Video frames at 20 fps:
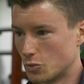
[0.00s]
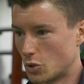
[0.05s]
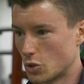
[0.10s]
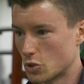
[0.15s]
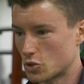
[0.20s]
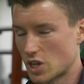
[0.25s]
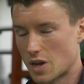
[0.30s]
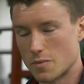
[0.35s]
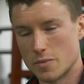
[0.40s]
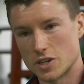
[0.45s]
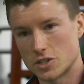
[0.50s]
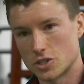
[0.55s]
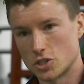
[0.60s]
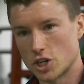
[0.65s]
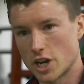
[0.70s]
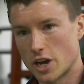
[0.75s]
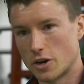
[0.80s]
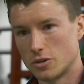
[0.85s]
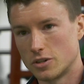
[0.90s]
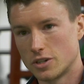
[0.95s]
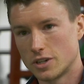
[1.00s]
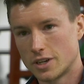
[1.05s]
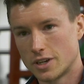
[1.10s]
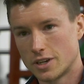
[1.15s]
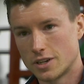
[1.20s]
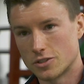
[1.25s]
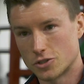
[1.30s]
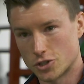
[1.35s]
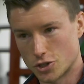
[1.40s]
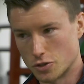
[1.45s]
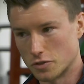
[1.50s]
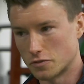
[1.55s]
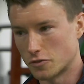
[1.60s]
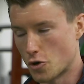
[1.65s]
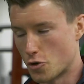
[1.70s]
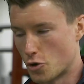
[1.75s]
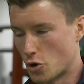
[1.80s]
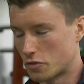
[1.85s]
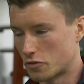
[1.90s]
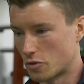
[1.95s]
WhatsApp message out, turned the
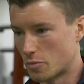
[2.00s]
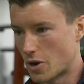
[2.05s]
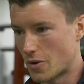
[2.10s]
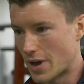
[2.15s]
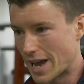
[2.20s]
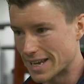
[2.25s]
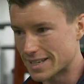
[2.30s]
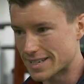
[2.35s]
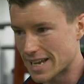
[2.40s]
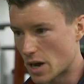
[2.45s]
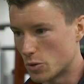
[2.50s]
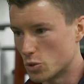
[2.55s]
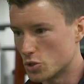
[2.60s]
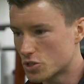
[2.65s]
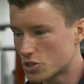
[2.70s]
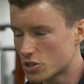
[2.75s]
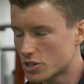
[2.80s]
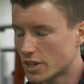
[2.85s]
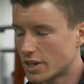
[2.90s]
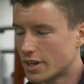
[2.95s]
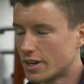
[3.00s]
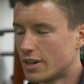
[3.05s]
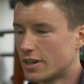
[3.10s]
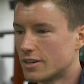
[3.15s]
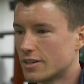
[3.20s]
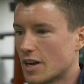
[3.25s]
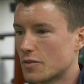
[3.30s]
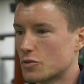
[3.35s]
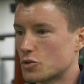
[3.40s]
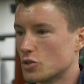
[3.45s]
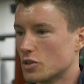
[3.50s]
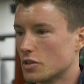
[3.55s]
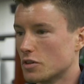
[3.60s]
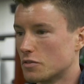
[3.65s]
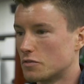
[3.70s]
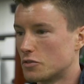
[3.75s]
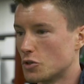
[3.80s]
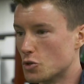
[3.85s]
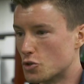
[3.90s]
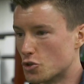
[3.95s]
phone off for about eight hours. After a
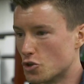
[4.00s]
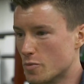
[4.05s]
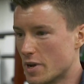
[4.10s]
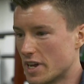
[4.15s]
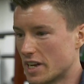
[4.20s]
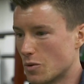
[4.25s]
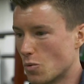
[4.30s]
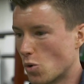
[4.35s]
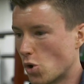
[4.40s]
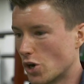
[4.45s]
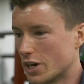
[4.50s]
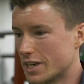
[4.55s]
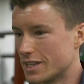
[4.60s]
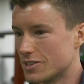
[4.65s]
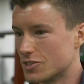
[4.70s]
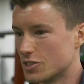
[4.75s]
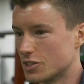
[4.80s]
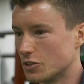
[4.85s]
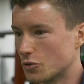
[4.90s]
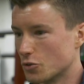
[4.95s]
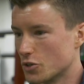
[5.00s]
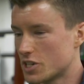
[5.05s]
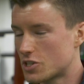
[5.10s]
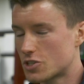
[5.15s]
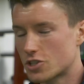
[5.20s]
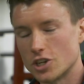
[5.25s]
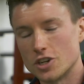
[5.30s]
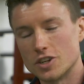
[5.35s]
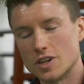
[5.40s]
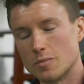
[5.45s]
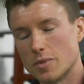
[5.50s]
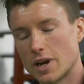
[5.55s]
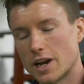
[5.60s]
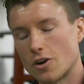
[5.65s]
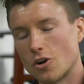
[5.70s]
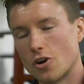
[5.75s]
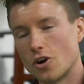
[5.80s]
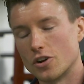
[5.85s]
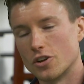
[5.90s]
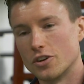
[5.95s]
few too many wines in Greece, turned it
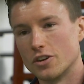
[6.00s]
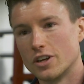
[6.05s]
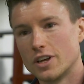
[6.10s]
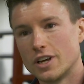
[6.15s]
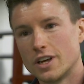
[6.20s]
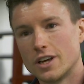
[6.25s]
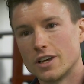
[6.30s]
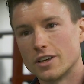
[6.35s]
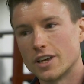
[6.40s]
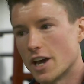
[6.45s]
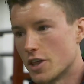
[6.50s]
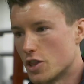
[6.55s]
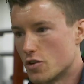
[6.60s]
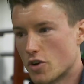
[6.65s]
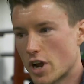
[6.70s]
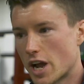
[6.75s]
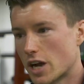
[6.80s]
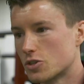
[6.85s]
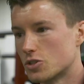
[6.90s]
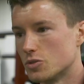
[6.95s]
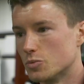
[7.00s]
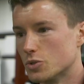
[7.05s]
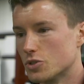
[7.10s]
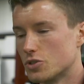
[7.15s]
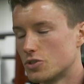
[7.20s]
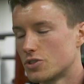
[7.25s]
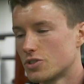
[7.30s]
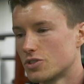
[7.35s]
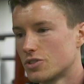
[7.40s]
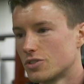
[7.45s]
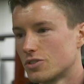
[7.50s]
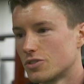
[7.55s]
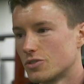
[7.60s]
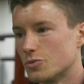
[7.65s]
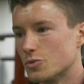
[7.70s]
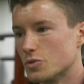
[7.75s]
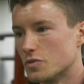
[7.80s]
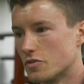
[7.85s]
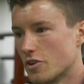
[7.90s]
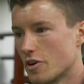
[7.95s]
back on and yeah, the reaction was
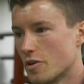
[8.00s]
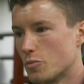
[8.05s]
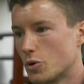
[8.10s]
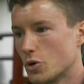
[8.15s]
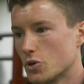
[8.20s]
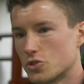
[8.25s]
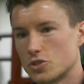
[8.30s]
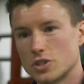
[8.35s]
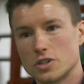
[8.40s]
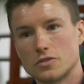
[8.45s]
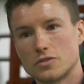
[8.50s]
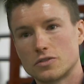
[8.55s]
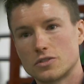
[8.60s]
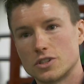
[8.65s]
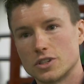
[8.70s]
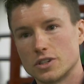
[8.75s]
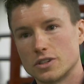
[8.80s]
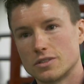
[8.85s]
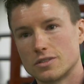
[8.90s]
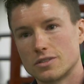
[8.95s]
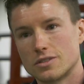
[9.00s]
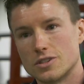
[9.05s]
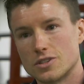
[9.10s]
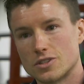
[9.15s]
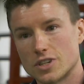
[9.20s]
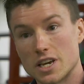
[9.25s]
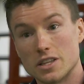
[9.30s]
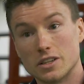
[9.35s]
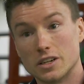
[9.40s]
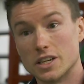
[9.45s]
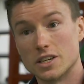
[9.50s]
was very positive, to, to say the